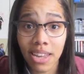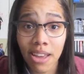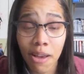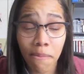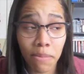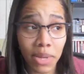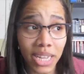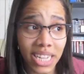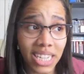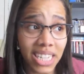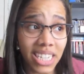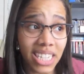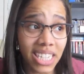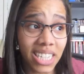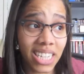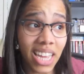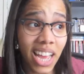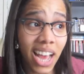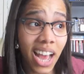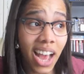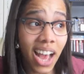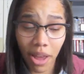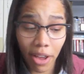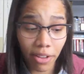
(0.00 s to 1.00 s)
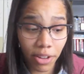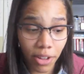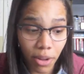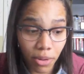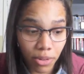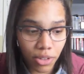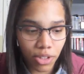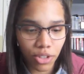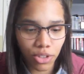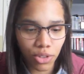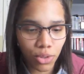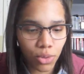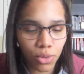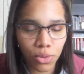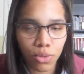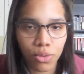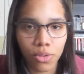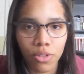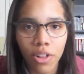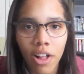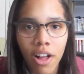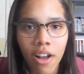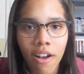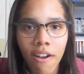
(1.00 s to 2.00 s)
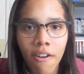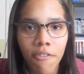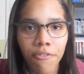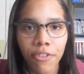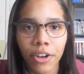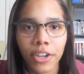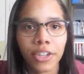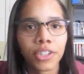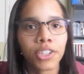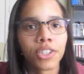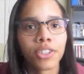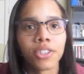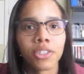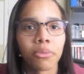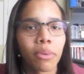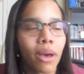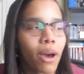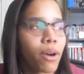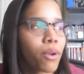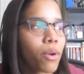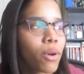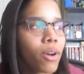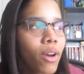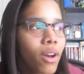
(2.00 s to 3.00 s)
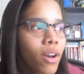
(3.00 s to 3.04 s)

because I go to school functions about